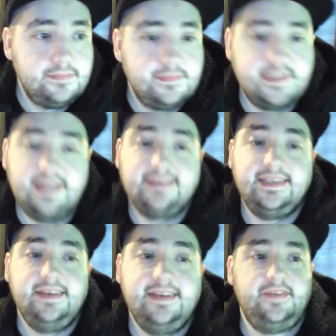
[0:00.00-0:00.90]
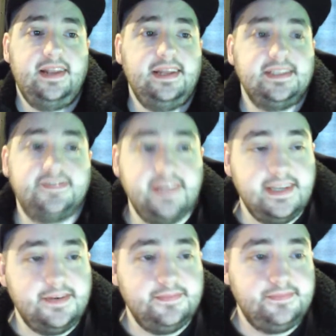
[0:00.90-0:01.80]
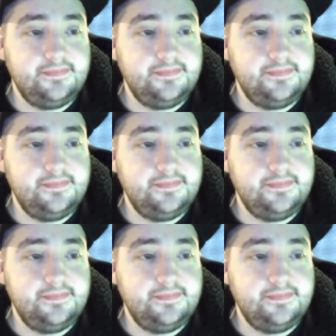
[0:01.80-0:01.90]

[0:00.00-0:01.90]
So that's it. If you like this video,